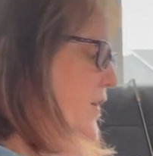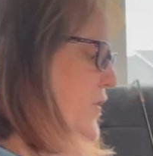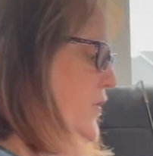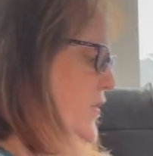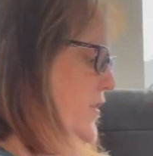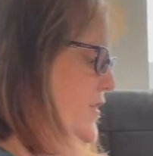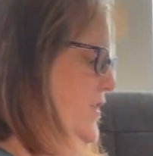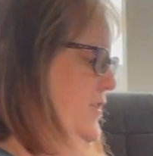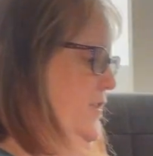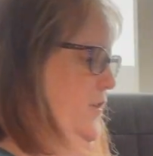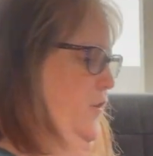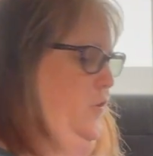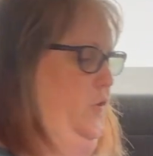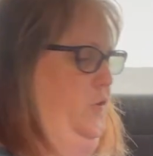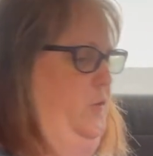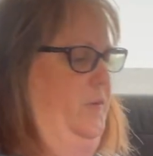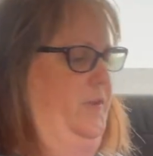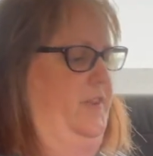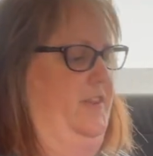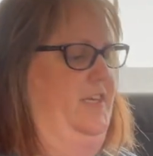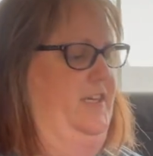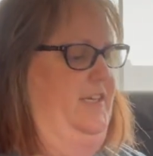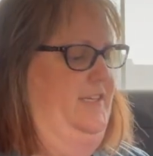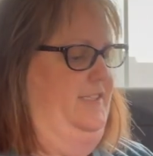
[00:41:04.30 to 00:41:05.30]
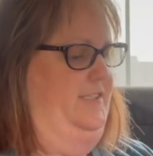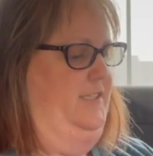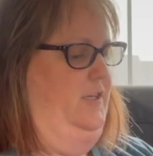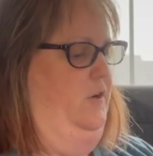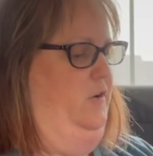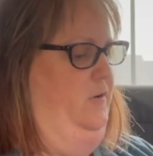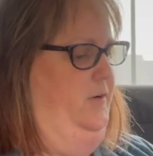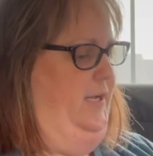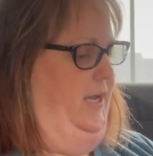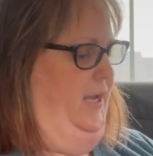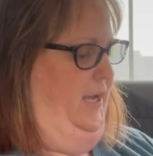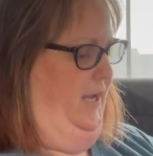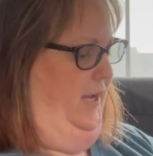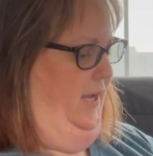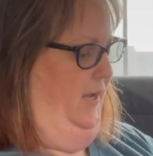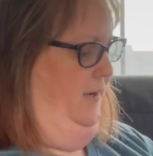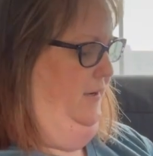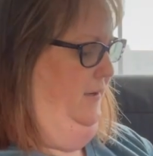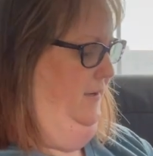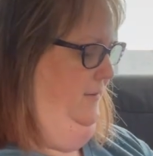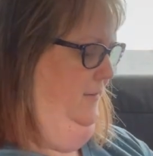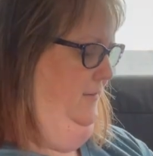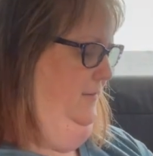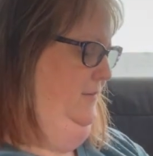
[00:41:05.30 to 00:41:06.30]
go this goes with this. Okay.
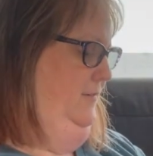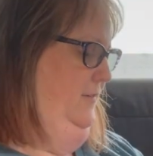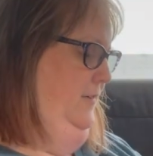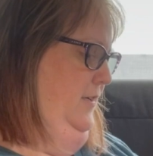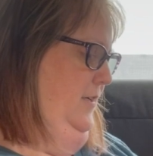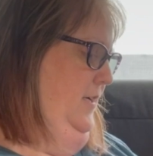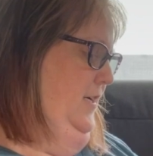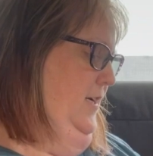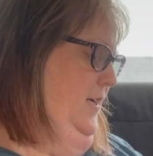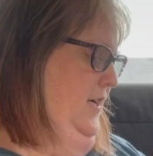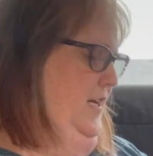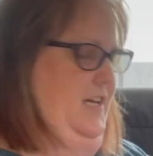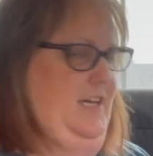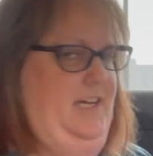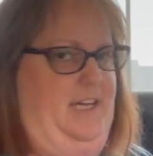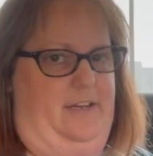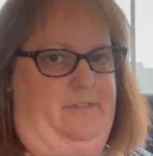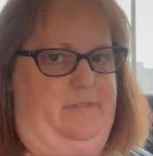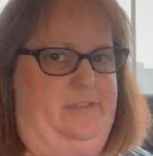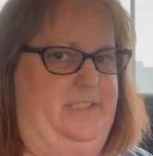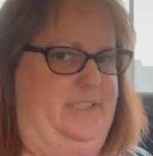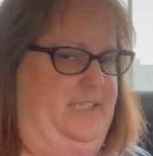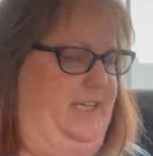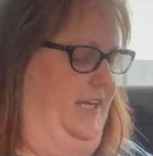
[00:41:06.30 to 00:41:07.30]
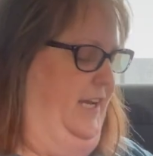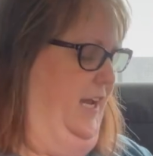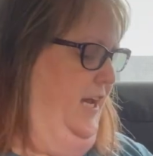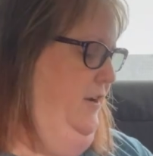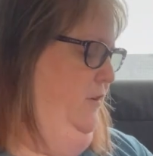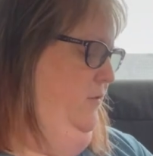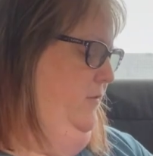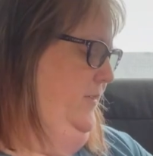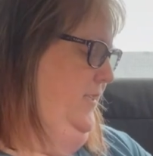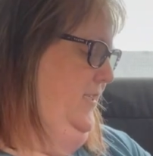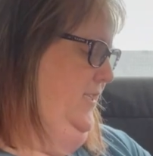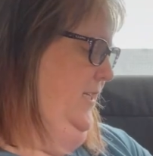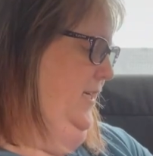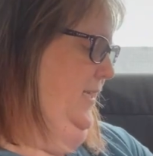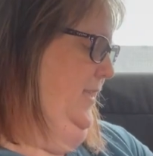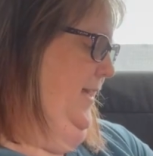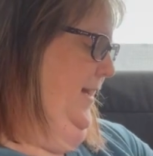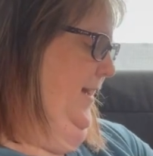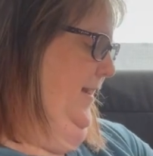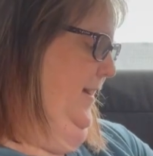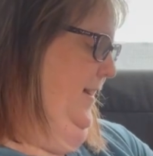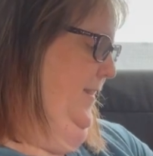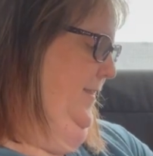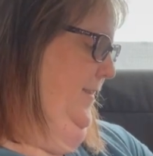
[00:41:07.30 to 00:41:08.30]
I was like, I don't see
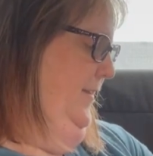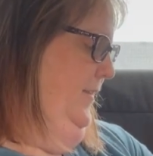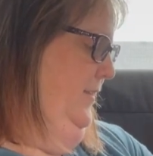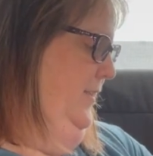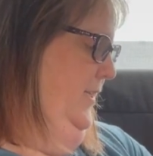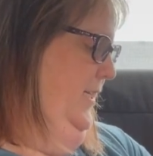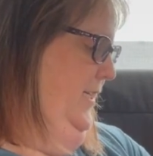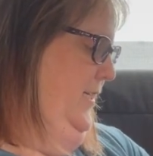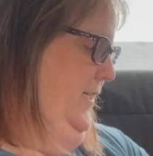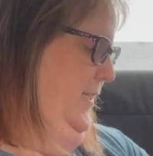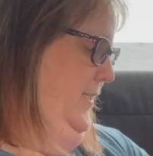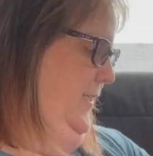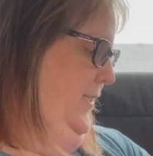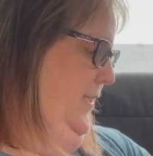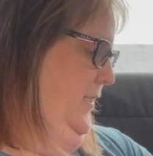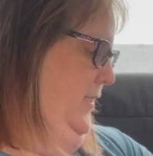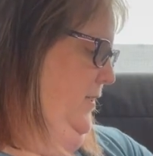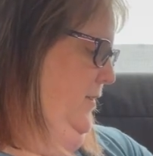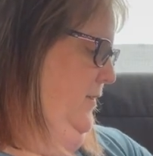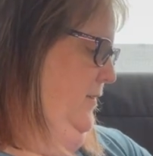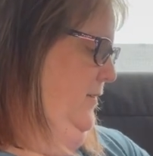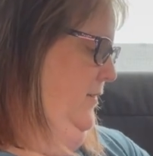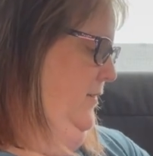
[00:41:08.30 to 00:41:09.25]
that on the list.